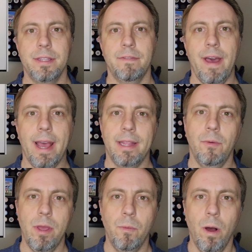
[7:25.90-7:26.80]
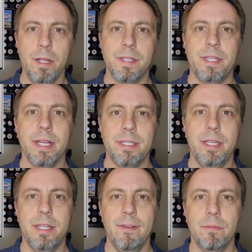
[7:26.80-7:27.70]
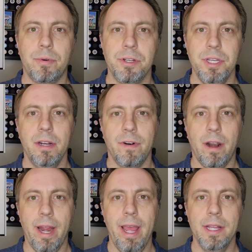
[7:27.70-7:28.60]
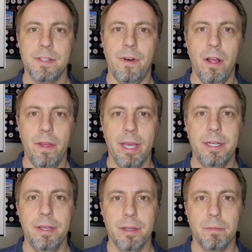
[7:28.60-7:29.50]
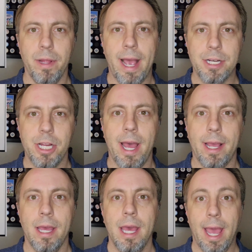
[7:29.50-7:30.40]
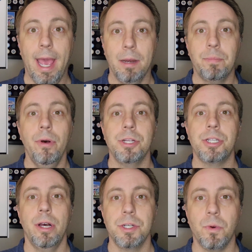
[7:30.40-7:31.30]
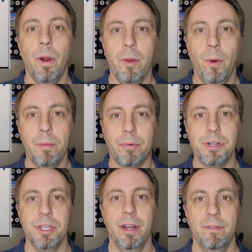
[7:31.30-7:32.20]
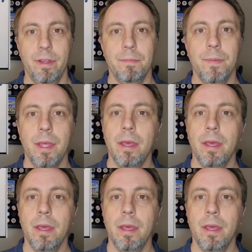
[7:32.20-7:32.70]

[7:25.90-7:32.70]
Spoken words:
the fact that we won 67% of our hands following a dealer blackjack and pushed on 21% of them.